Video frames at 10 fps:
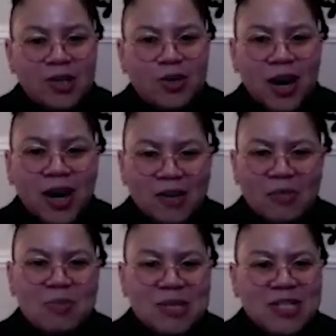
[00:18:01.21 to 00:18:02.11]
you're kind of
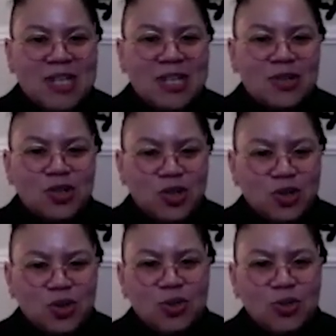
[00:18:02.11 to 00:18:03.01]
maybe seeing
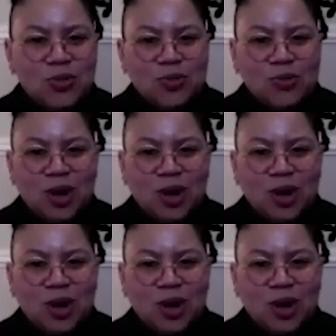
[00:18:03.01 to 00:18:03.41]
two